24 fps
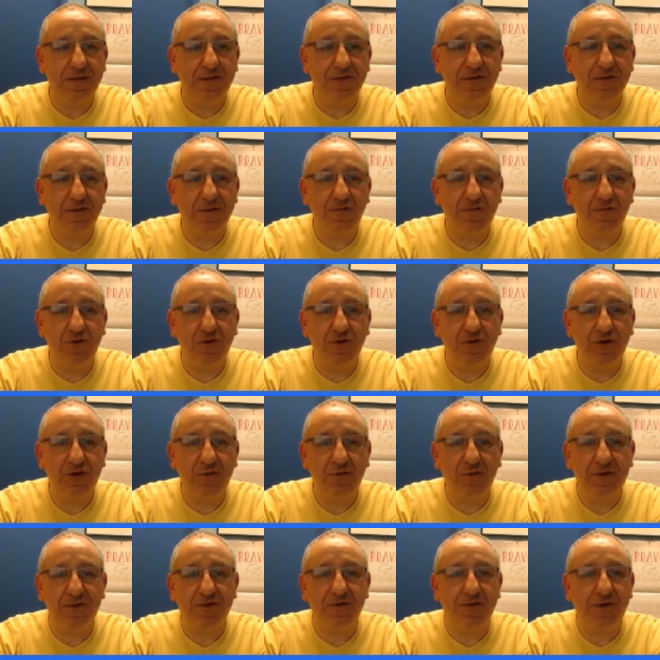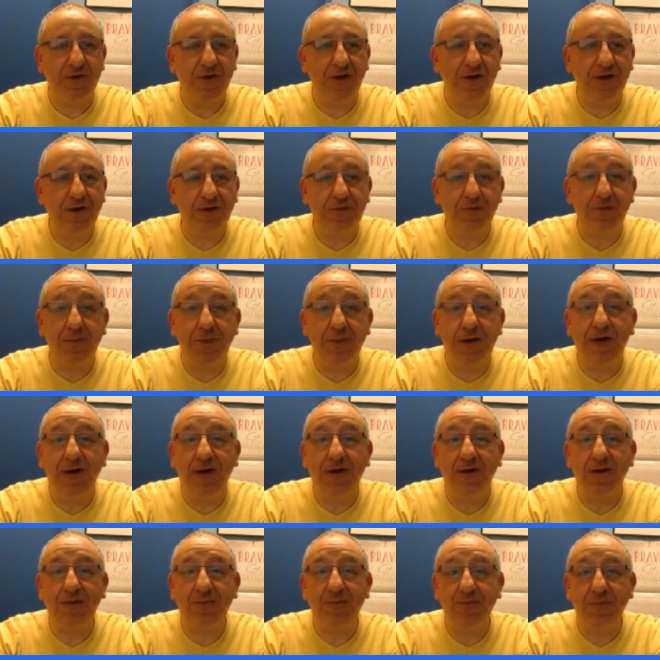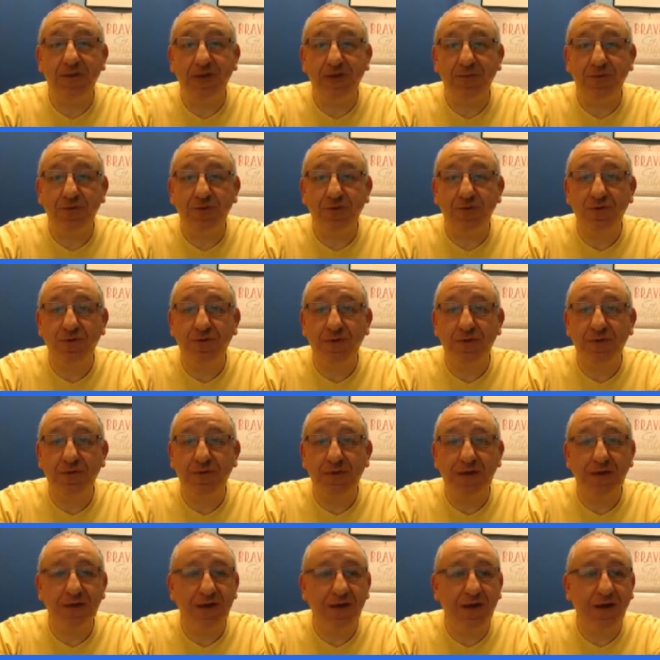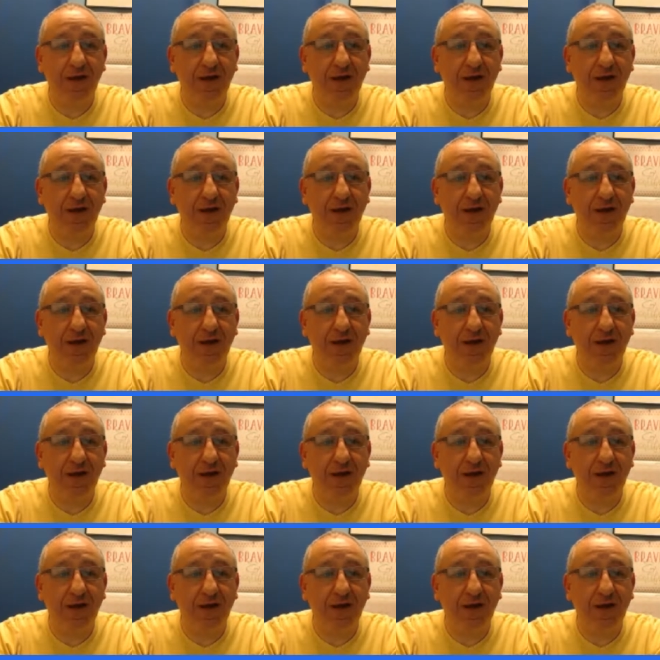Receive your email regarding my mini poodle, Timmy.